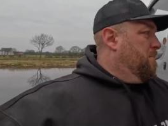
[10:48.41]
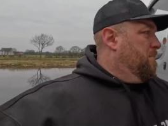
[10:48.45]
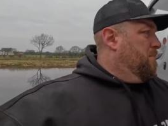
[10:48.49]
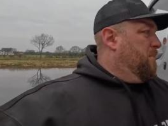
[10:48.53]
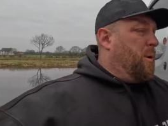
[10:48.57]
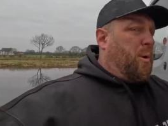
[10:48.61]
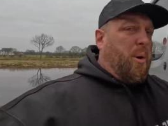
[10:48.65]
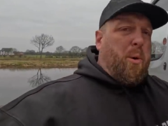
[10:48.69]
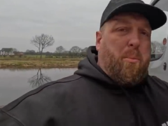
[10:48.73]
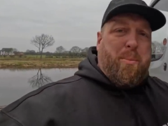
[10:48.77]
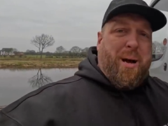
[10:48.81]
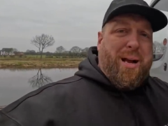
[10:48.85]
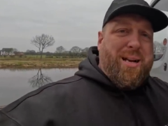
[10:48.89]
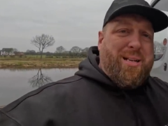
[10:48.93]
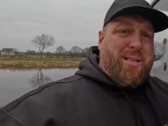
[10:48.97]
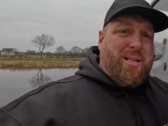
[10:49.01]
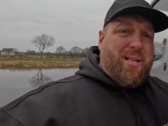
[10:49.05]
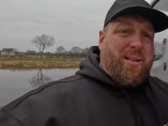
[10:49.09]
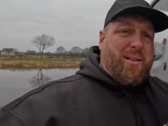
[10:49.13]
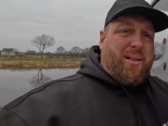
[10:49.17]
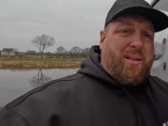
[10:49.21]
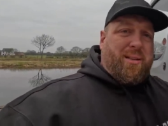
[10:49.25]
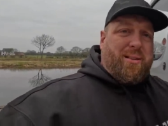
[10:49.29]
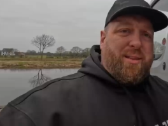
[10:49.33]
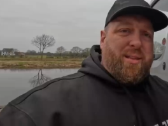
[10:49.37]
but
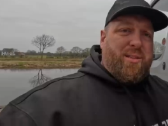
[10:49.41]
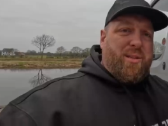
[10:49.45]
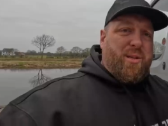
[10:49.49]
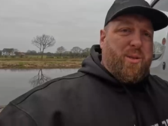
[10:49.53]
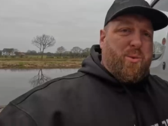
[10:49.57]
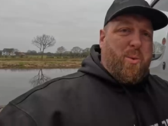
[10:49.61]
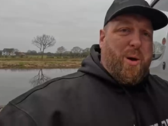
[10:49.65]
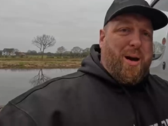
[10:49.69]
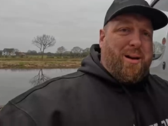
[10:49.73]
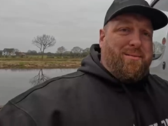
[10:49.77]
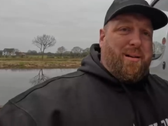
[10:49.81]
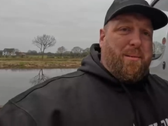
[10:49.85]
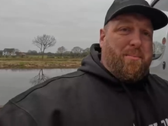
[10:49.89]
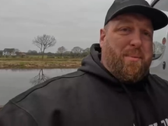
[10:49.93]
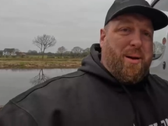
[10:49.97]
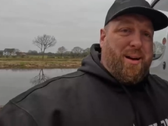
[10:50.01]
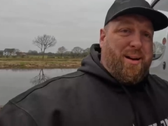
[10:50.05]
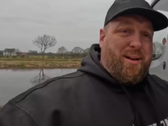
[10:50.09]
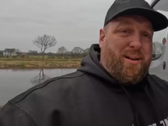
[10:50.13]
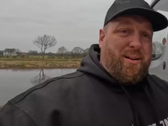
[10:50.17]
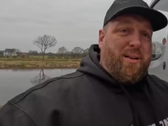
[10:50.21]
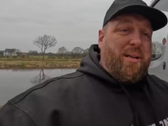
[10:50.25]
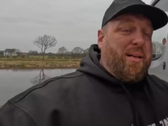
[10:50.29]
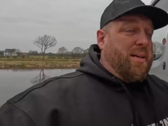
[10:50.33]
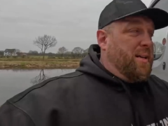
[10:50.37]
basically this is where I'm
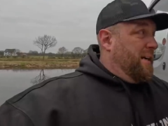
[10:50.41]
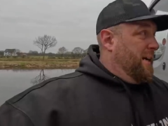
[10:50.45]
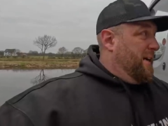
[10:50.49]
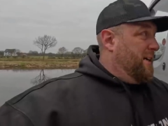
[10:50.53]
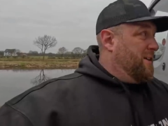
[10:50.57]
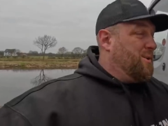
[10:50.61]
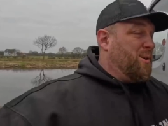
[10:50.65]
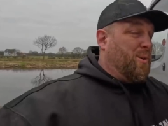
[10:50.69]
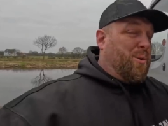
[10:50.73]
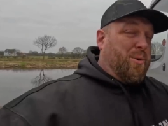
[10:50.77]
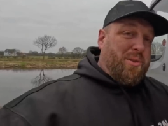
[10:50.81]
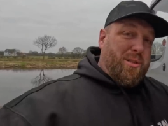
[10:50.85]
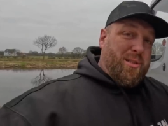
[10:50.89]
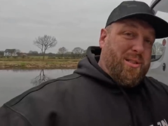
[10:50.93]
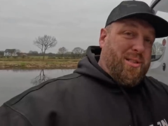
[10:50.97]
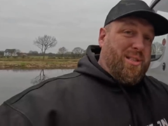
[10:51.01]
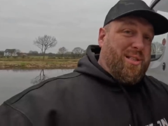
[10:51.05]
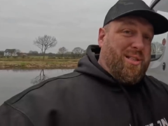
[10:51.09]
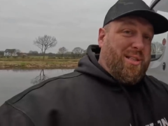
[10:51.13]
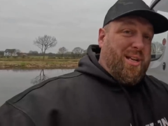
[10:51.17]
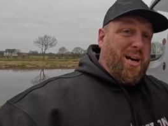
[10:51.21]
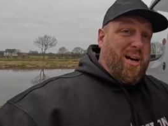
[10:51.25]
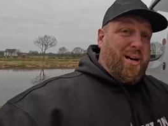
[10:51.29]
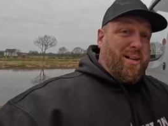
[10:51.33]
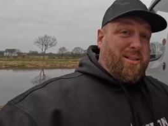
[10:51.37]
at. It's all going to
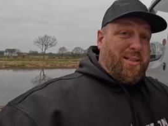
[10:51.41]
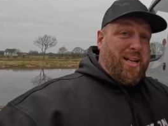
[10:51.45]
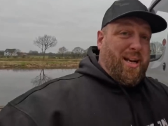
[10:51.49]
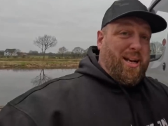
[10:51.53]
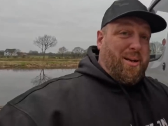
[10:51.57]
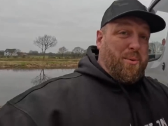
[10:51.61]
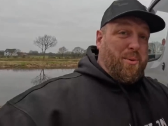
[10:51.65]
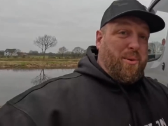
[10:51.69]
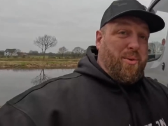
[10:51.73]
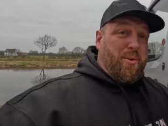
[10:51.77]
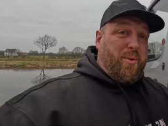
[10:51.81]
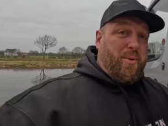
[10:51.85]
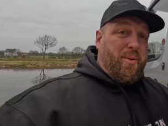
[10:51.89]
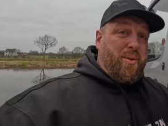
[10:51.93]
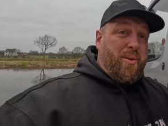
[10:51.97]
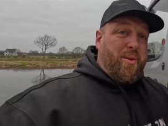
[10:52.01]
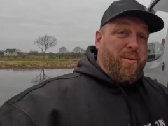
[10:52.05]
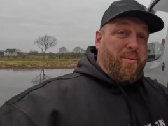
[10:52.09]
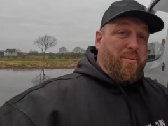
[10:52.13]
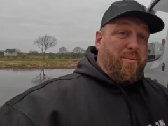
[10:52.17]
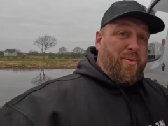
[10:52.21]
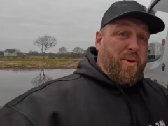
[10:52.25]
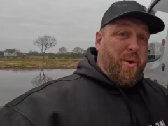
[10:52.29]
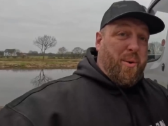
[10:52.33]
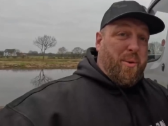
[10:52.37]
start now
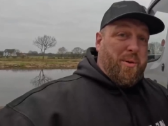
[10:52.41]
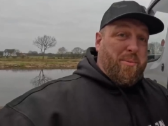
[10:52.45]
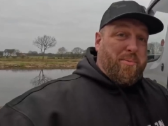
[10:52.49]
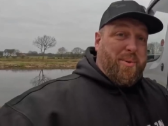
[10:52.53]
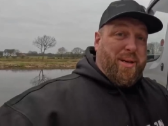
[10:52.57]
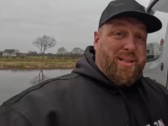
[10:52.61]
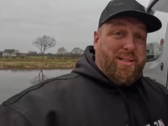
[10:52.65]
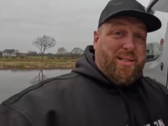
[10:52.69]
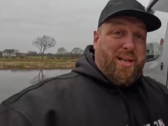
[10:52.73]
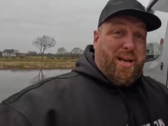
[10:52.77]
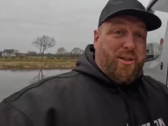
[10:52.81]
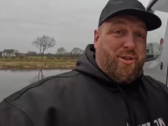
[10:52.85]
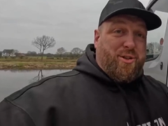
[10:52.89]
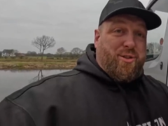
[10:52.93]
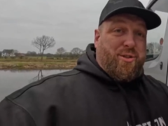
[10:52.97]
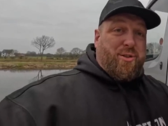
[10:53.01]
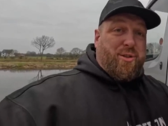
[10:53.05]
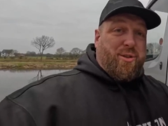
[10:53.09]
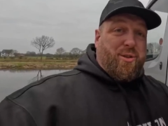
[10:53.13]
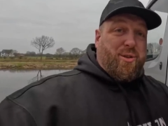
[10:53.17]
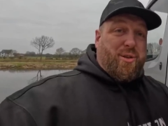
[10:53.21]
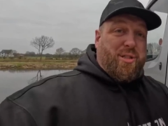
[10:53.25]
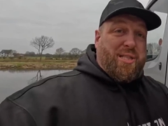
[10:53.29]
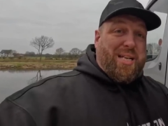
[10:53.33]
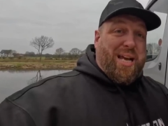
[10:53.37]
that all the big sections are
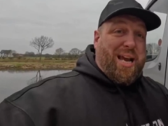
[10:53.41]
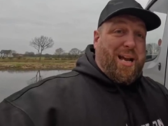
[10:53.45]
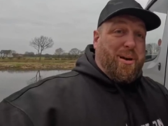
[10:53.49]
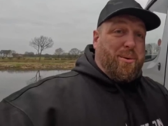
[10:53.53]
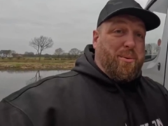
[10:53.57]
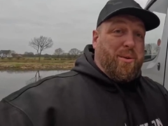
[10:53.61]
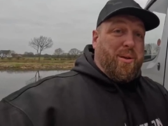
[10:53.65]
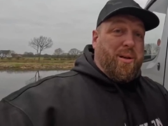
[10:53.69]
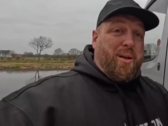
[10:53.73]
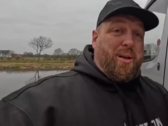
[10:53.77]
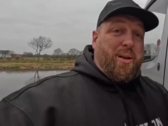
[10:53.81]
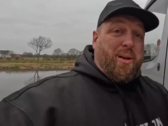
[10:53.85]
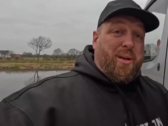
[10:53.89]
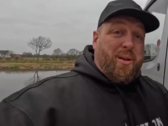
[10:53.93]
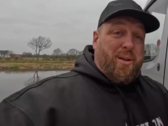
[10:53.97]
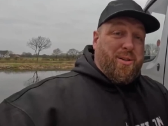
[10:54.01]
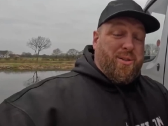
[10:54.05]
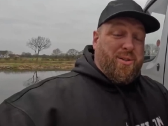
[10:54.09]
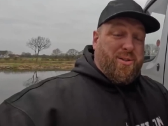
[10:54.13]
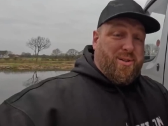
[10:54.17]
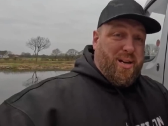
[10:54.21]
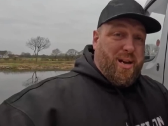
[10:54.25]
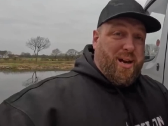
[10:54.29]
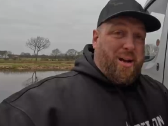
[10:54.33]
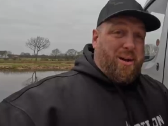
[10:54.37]
cut out,
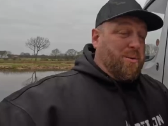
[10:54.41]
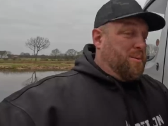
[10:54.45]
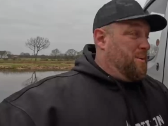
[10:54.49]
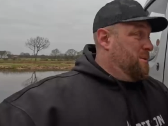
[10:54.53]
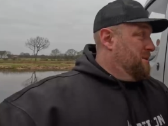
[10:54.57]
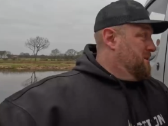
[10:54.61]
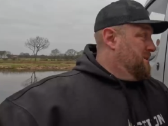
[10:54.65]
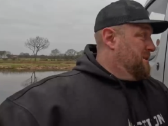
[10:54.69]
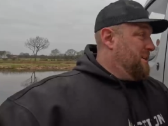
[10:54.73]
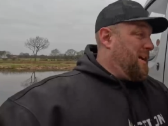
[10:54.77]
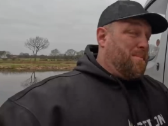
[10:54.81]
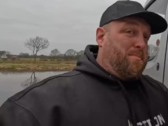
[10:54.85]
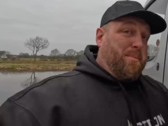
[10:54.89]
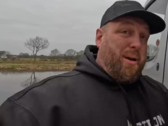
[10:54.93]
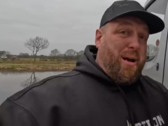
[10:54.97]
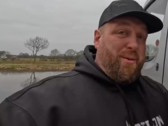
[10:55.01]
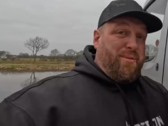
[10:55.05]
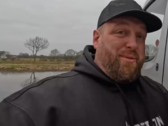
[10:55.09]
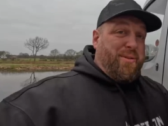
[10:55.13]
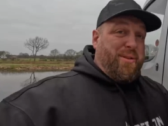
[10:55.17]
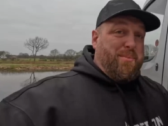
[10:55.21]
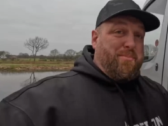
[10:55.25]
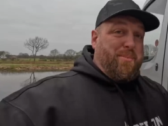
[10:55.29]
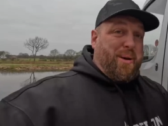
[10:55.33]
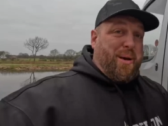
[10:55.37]
so stand by
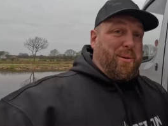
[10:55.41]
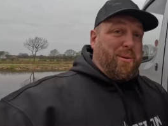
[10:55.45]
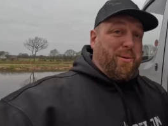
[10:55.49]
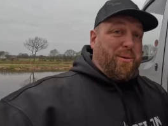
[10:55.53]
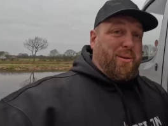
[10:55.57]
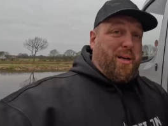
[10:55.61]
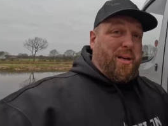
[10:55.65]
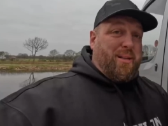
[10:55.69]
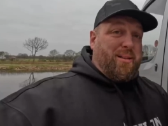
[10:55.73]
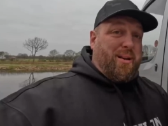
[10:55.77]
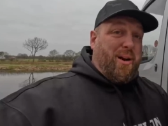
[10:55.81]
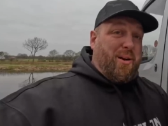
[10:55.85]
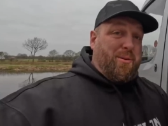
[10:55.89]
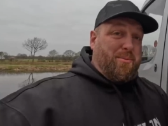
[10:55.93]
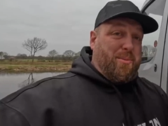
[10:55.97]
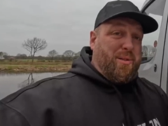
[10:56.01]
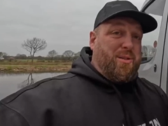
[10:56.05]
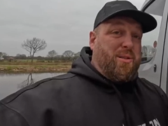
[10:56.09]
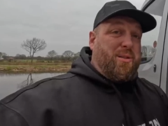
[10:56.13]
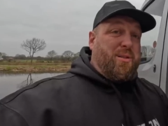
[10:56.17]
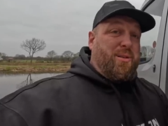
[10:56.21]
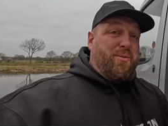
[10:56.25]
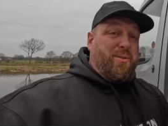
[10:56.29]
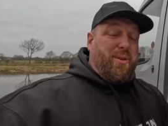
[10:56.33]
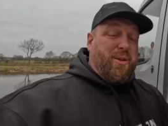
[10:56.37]
for the build, and I hope this
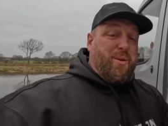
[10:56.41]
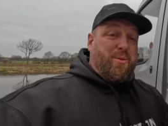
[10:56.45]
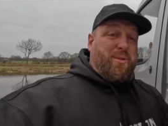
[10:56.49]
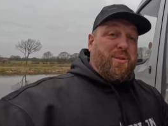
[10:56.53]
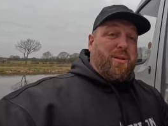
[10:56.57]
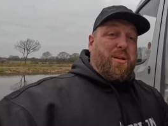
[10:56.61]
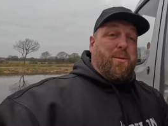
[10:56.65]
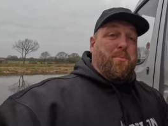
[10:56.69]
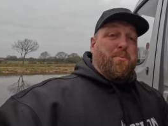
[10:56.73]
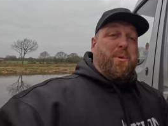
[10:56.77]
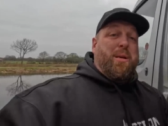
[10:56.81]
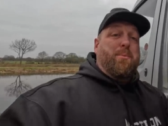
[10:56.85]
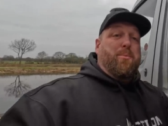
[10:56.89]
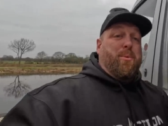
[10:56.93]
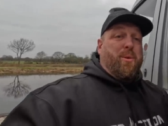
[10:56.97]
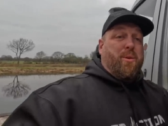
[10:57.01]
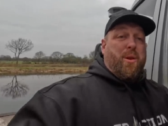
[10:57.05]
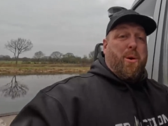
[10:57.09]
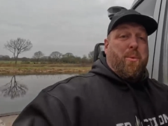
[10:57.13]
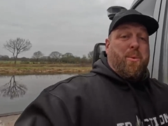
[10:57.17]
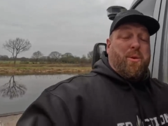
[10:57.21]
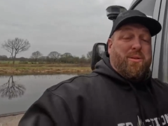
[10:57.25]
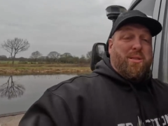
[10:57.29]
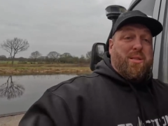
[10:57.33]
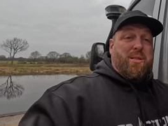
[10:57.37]
is of use to people that
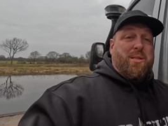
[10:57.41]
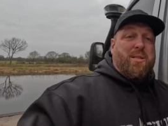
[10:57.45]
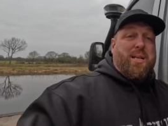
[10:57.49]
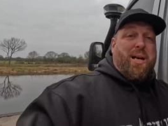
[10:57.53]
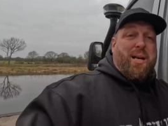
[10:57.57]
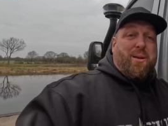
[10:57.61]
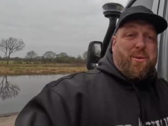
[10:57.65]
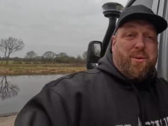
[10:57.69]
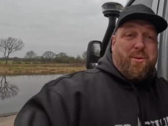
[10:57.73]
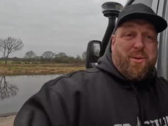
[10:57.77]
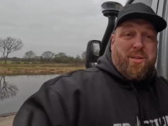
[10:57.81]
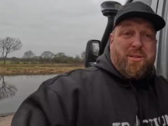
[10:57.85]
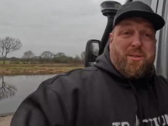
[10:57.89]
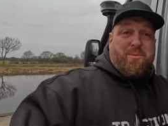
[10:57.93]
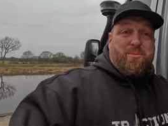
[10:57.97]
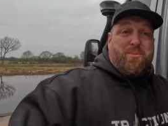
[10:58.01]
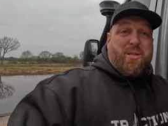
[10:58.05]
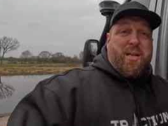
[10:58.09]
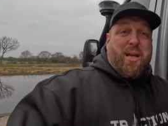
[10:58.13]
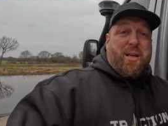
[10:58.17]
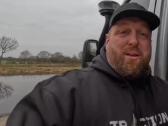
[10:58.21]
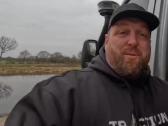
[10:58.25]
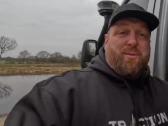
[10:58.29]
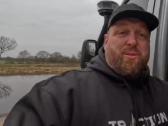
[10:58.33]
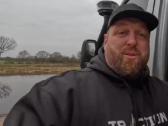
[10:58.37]
are wanting to tackle this
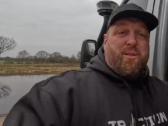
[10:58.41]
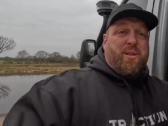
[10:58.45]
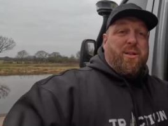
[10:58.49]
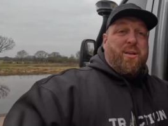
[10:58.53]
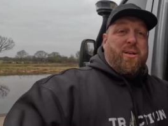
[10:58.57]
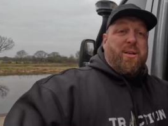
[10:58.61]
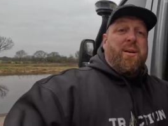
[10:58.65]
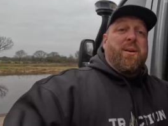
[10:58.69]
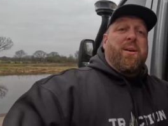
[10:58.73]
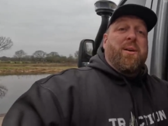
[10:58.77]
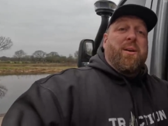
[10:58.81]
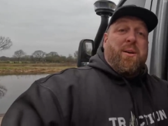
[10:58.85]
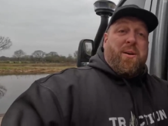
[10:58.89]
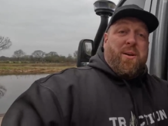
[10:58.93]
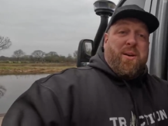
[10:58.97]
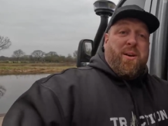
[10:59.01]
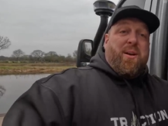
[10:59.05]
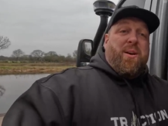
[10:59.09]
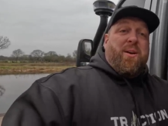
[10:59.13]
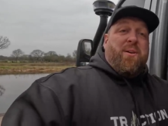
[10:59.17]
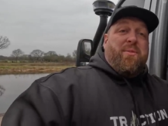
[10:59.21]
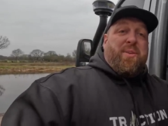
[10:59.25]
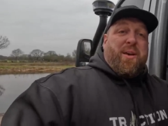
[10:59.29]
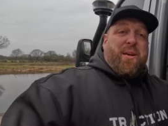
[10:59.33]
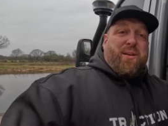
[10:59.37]
themselves.
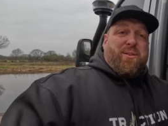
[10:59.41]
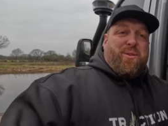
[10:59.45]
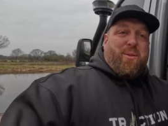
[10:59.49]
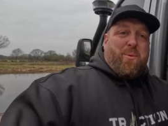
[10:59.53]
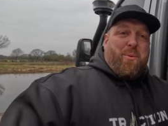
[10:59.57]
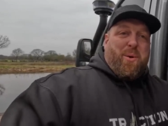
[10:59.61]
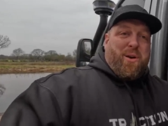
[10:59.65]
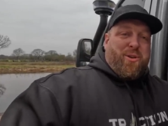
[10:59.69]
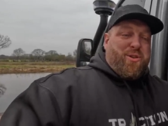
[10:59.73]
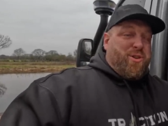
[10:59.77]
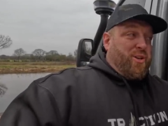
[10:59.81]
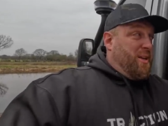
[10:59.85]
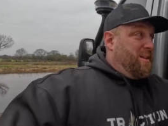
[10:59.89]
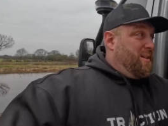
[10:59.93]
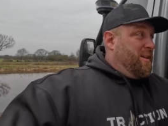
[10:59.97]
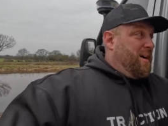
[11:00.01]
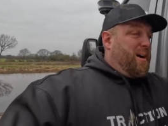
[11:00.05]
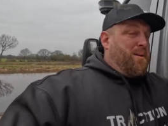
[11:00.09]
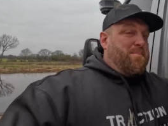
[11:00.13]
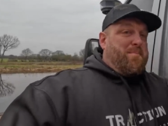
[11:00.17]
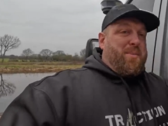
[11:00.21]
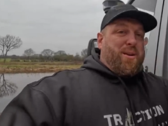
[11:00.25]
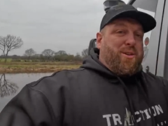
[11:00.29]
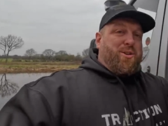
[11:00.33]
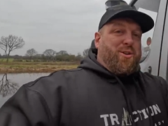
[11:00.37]
Thanks for watching,
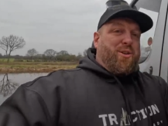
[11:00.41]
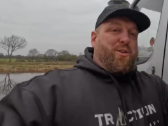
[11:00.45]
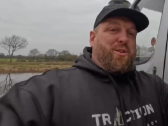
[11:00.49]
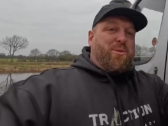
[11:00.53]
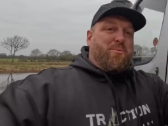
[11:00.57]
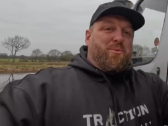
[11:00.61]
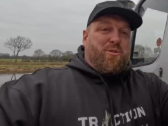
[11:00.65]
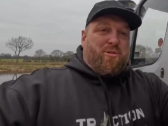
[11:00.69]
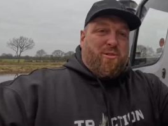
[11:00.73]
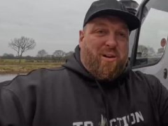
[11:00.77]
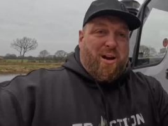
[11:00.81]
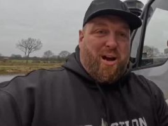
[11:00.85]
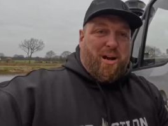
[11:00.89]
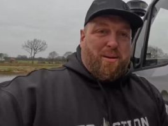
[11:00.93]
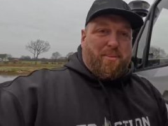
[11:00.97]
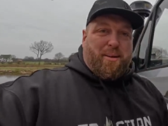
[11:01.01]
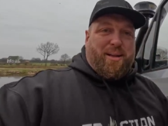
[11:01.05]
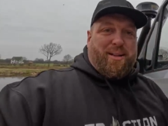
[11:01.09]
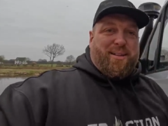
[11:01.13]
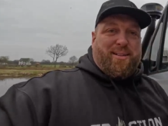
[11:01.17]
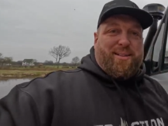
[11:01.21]
and make sure you subscribe.